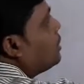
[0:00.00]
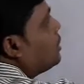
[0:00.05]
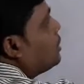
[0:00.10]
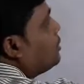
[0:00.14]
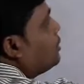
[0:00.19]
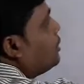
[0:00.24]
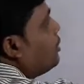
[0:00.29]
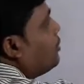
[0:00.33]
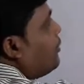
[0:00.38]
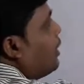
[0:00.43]

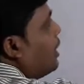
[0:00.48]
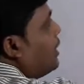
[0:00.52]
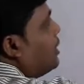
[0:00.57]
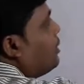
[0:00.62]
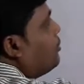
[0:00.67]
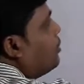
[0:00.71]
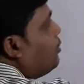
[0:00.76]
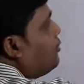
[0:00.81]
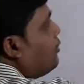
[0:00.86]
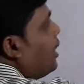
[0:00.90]
the
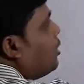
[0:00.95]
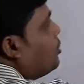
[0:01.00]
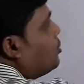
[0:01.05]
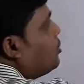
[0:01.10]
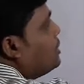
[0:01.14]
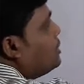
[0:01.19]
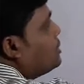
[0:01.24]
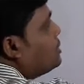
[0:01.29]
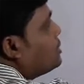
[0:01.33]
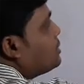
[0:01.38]
variable value
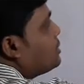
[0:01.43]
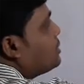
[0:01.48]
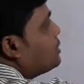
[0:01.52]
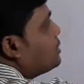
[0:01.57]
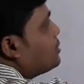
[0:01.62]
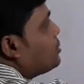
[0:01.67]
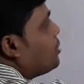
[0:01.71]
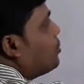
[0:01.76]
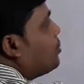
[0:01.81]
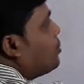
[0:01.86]
is,
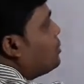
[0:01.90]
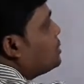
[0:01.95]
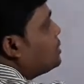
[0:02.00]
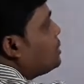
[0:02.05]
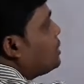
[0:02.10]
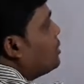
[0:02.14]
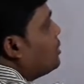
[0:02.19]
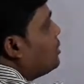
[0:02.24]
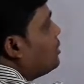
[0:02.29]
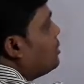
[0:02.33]
suppose
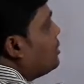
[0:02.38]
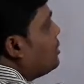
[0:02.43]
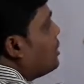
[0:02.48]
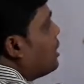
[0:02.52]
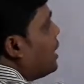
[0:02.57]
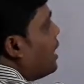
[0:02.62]
here